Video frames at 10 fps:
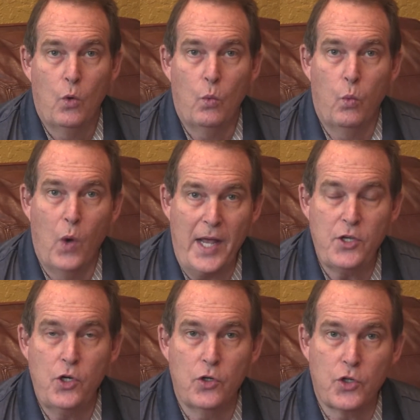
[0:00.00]

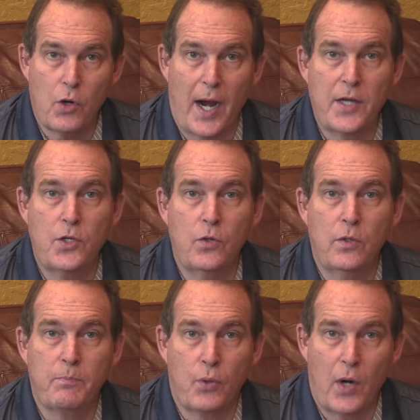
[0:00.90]
When you're trying
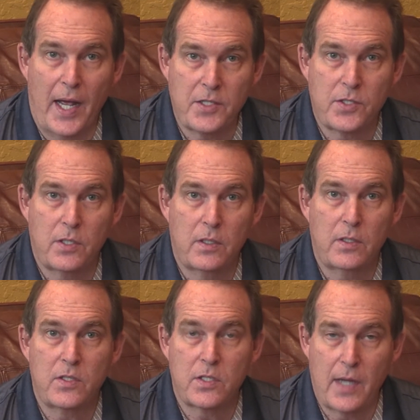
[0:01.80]
to impress
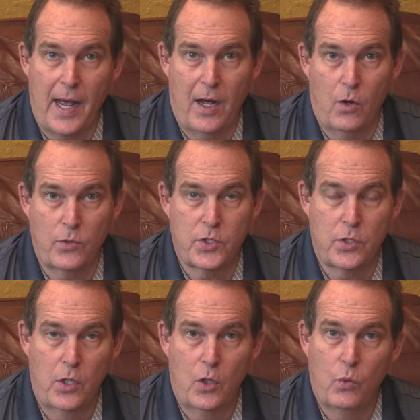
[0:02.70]
scouts,
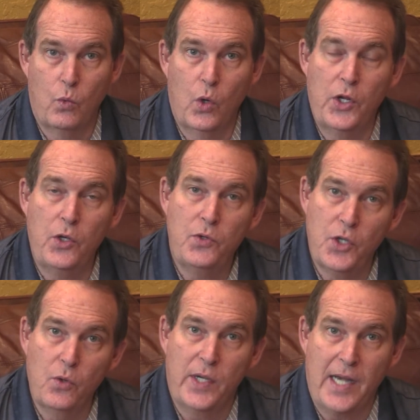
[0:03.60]
what are you
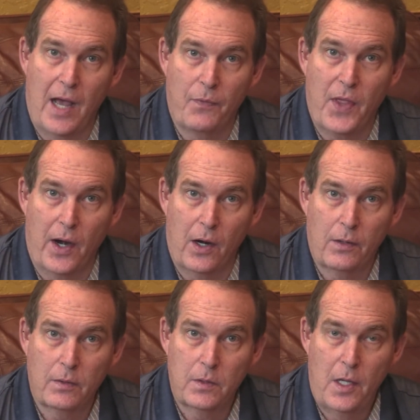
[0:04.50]
doing out there?
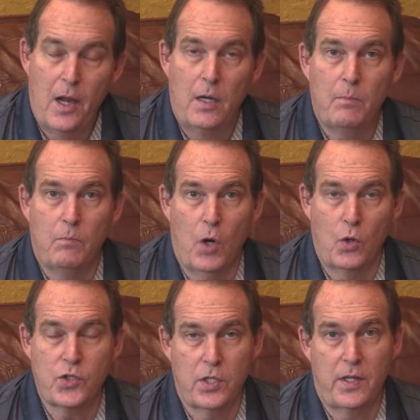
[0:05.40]

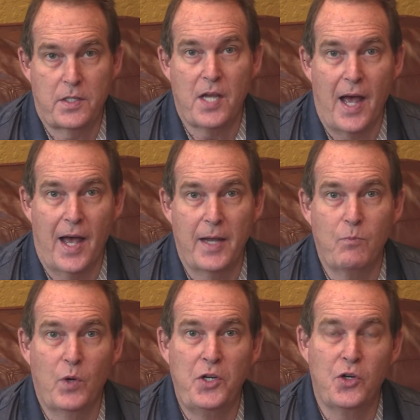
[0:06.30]
Most of the
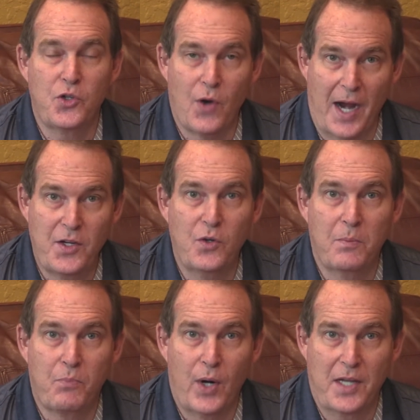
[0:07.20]
time when you're trying to
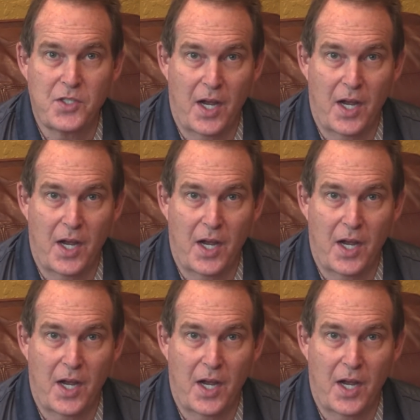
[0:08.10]
impress